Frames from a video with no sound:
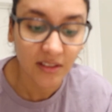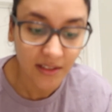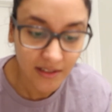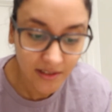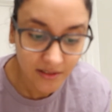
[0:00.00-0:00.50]

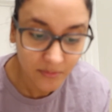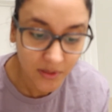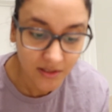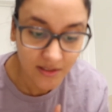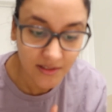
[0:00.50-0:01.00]
line
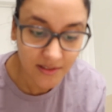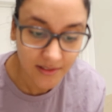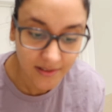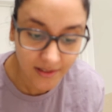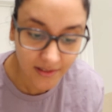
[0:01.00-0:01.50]
because I
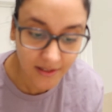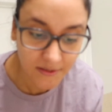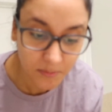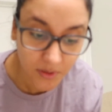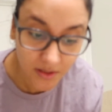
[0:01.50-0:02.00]
did that
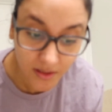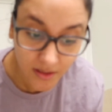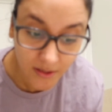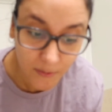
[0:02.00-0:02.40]
last month.